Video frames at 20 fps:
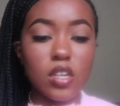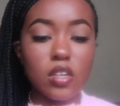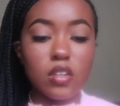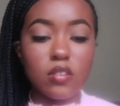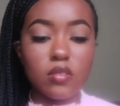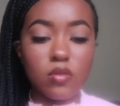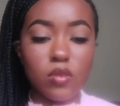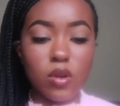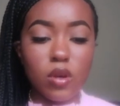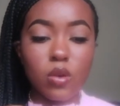
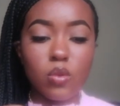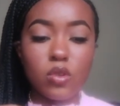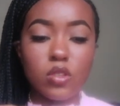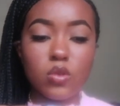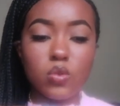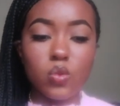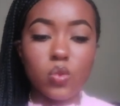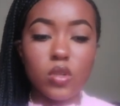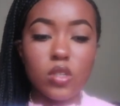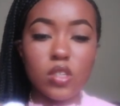I've
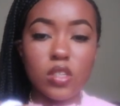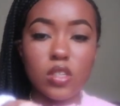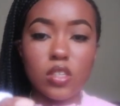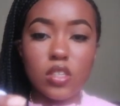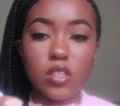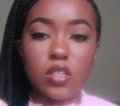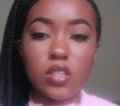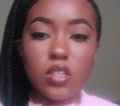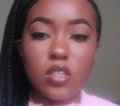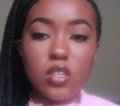always wanted
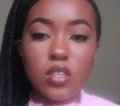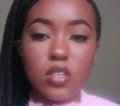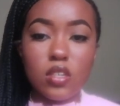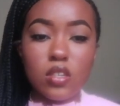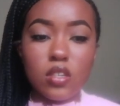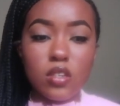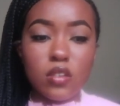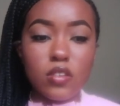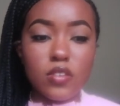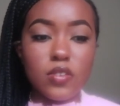it
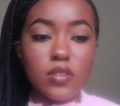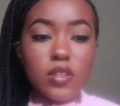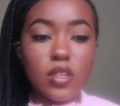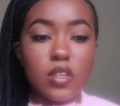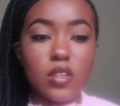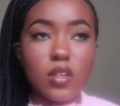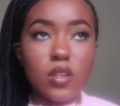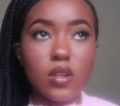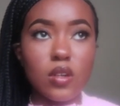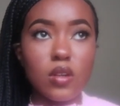for
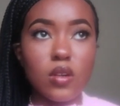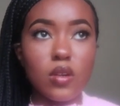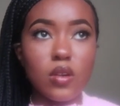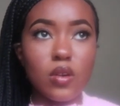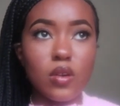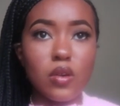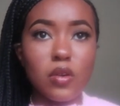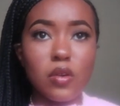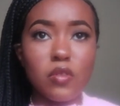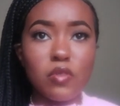like
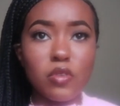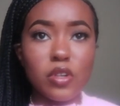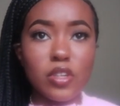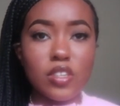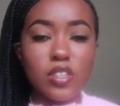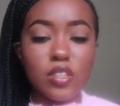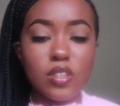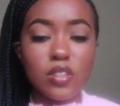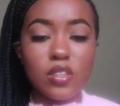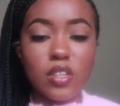over a
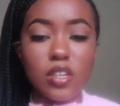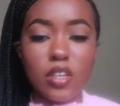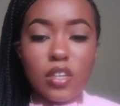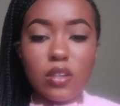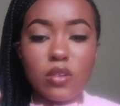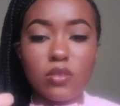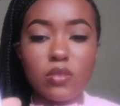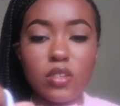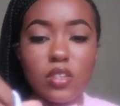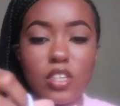year
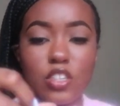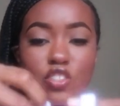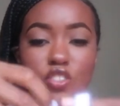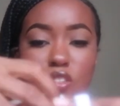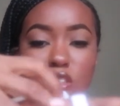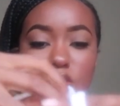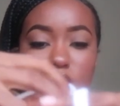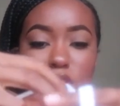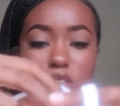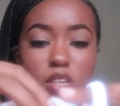now and I just
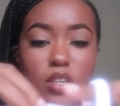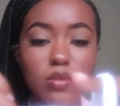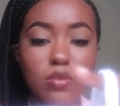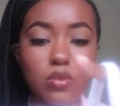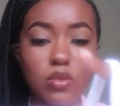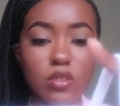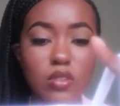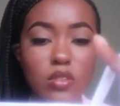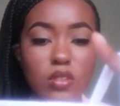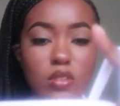never got
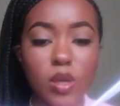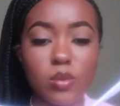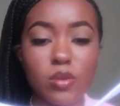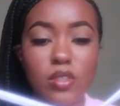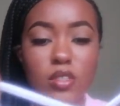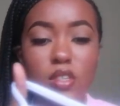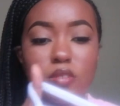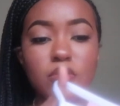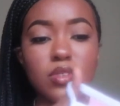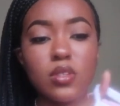one. Probably
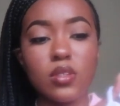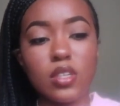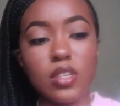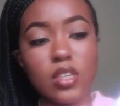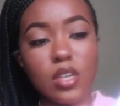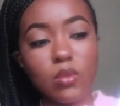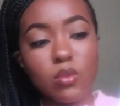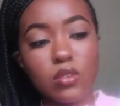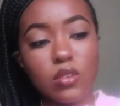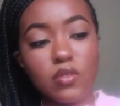because I felt like
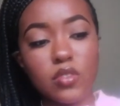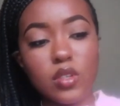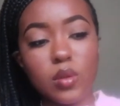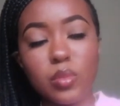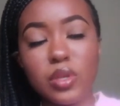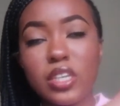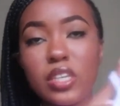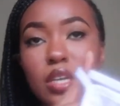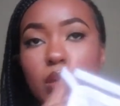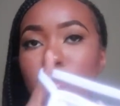I wasn't gonna
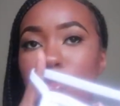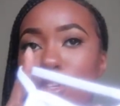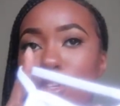pay that